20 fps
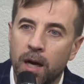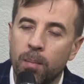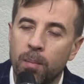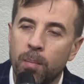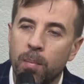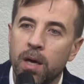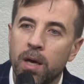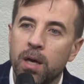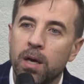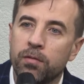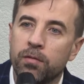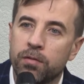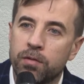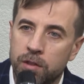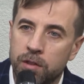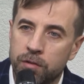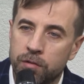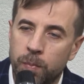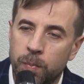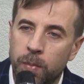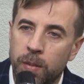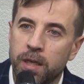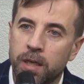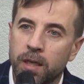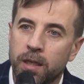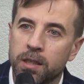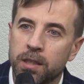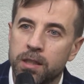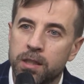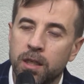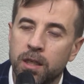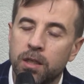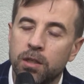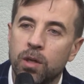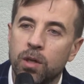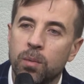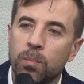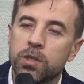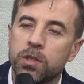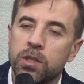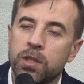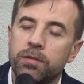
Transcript: in joint projects, joint hubs,